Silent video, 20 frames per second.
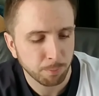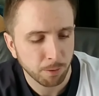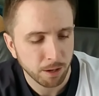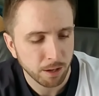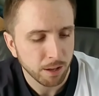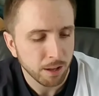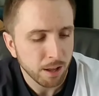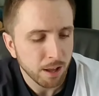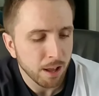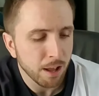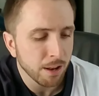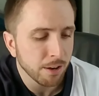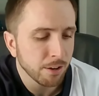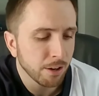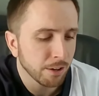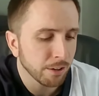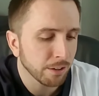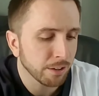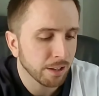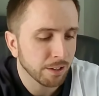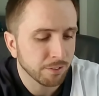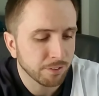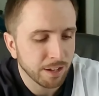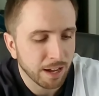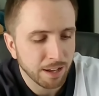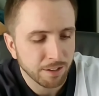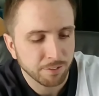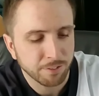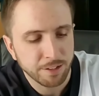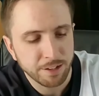But nonetheless,
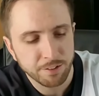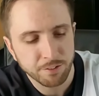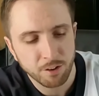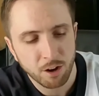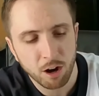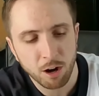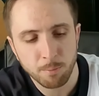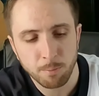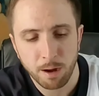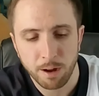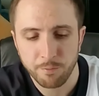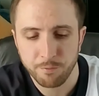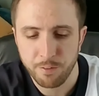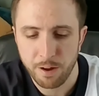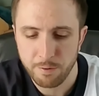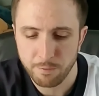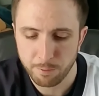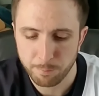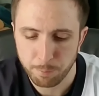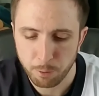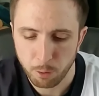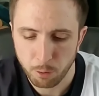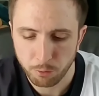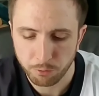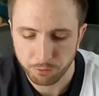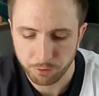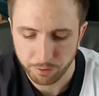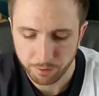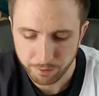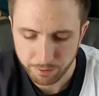guys, these are my favorite
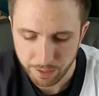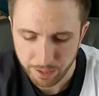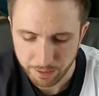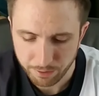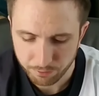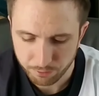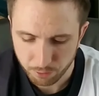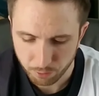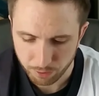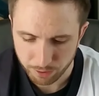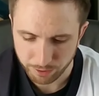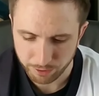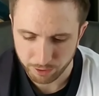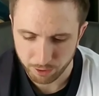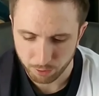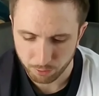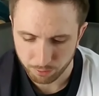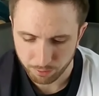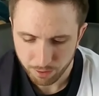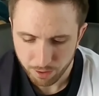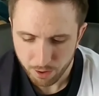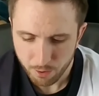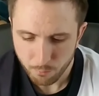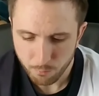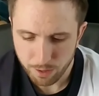pulls of the day. Let's go ahead and go.